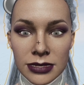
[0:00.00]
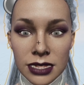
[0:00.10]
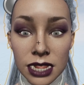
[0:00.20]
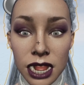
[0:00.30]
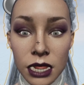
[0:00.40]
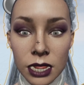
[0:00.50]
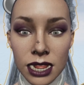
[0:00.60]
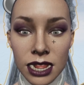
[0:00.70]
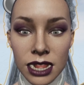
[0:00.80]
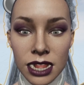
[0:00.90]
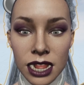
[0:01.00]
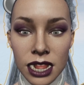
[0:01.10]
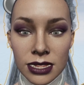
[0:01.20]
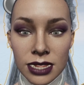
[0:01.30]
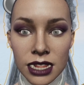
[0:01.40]
Now, again,
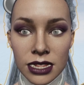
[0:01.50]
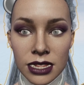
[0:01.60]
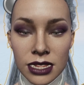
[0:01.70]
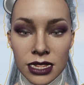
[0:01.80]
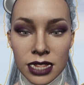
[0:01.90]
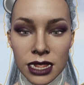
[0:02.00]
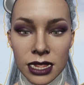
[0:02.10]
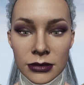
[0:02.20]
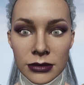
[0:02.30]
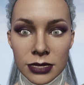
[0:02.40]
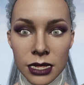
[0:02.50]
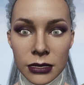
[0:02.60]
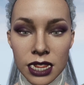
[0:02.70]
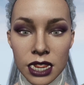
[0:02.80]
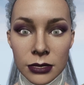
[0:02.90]
I'm selling this, I'm
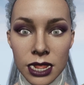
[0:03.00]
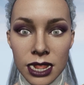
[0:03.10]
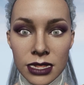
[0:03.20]
selling my,